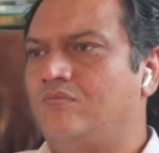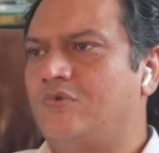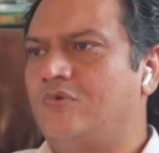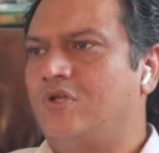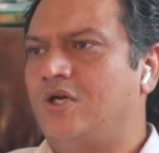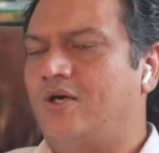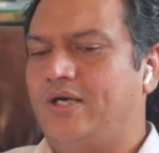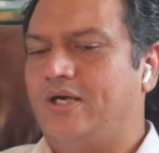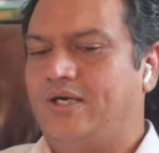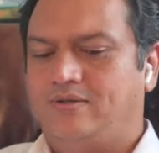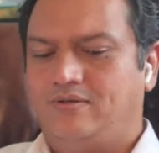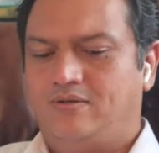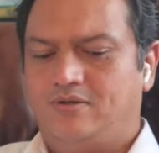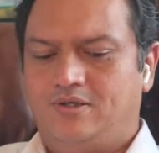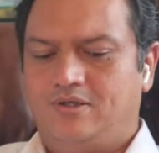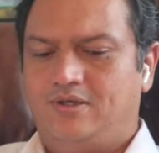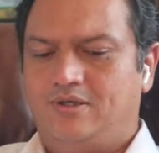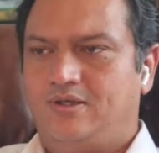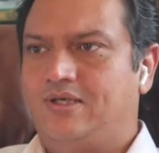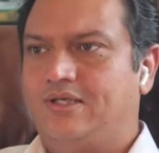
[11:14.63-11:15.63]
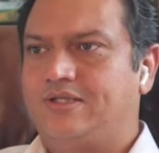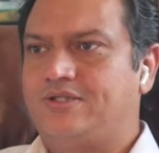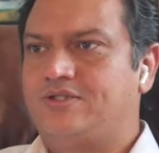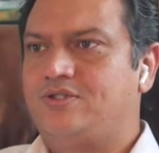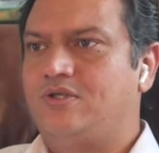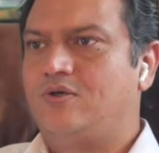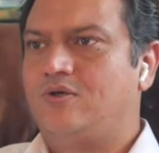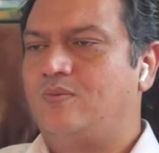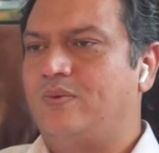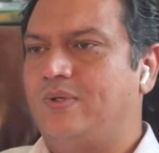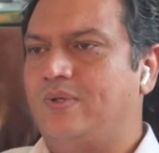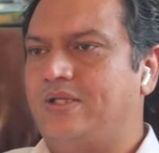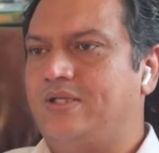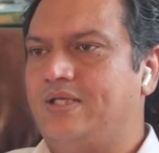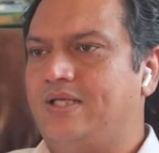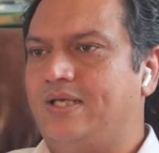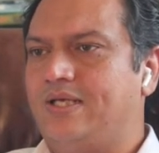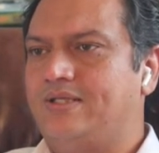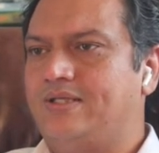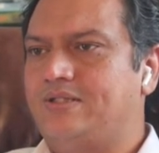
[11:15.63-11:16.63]
All right, let's look what
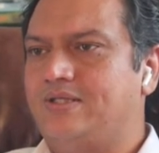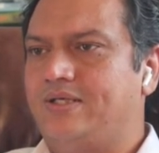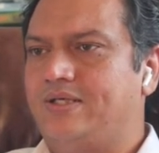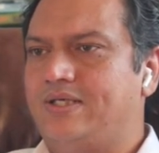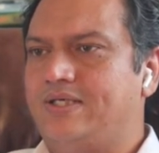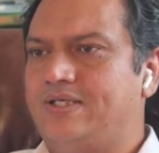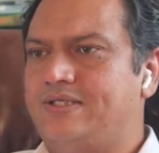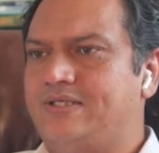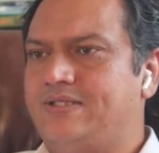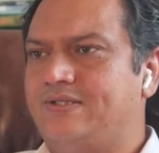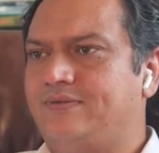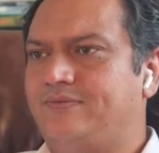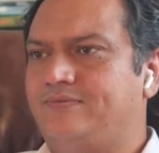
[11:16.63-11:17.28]
the answer is.